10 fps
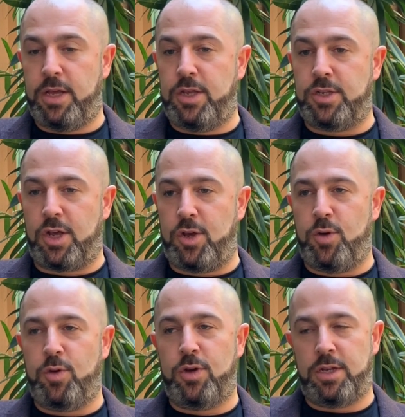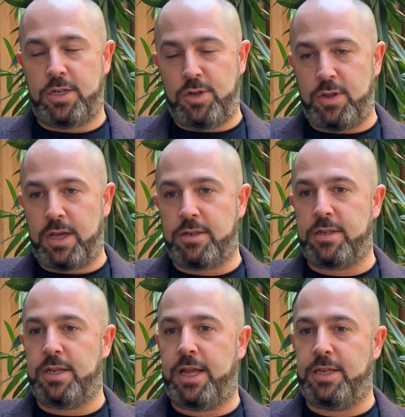So
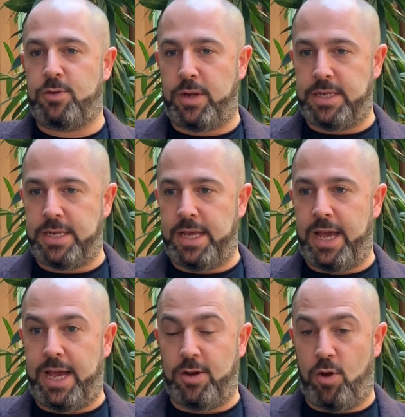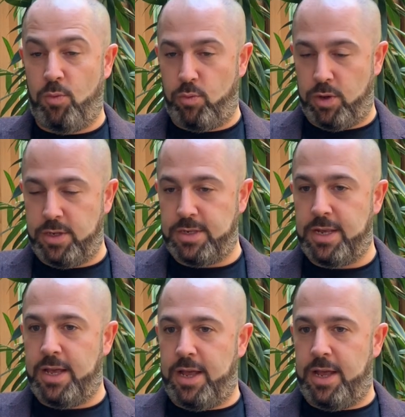2020 and onwards